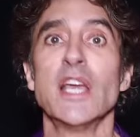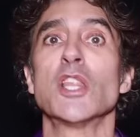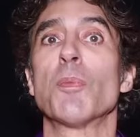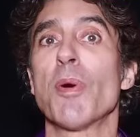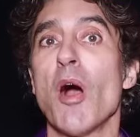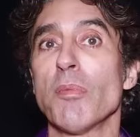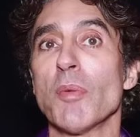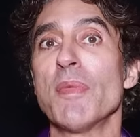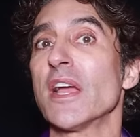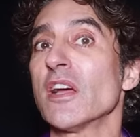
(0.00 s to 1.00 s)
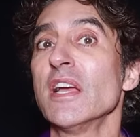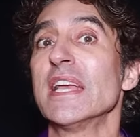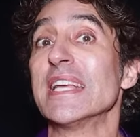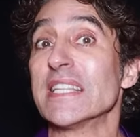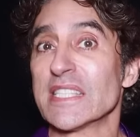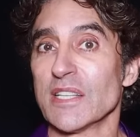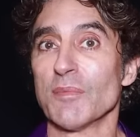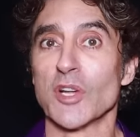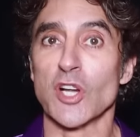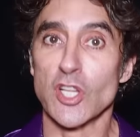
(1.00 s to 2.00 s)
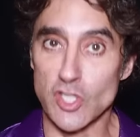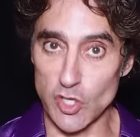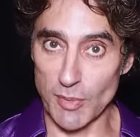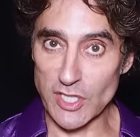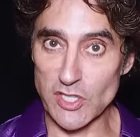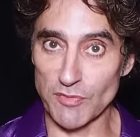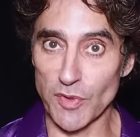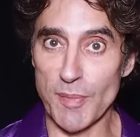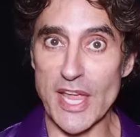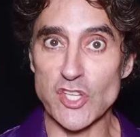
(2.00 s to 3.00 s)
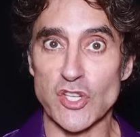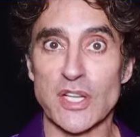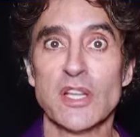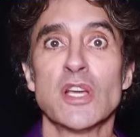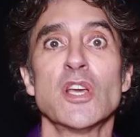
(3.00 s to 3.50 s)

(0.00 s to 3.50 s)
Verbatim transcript: The problem there is similar. Too much inflammation,